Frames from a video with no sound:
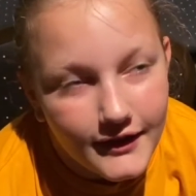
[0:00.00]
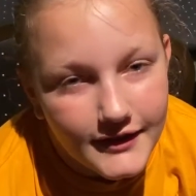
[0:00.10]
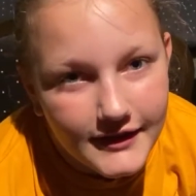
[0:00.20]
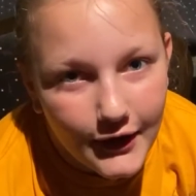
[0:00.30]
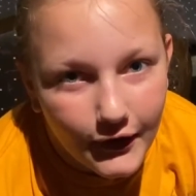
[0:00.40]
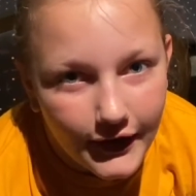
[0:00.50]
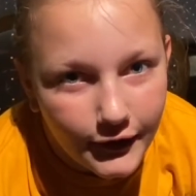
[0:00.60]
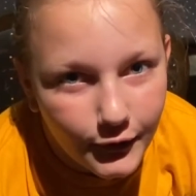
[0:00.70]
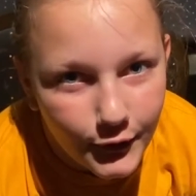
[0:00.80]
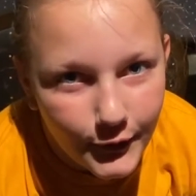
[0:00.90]
is sour
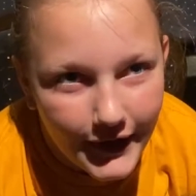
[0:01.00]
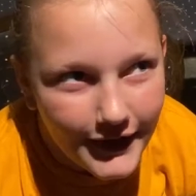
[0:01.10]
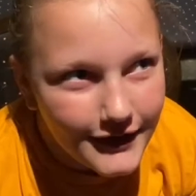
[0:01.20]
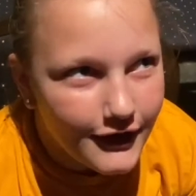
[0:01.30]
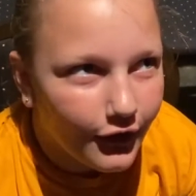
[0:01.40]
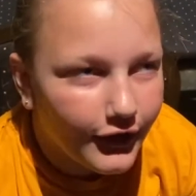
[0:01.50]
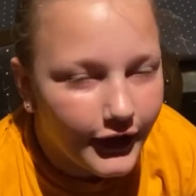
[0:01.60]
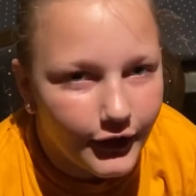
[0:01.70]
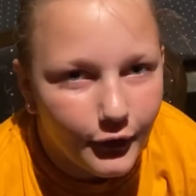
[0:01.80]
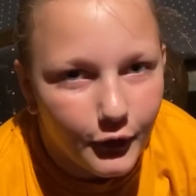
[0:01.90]
kangaroo and young
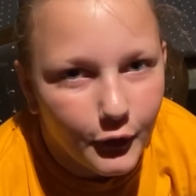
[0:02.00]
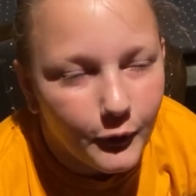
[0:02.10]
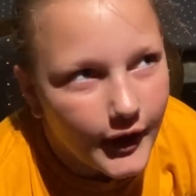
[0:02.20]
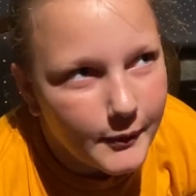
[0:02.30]
kangaroo.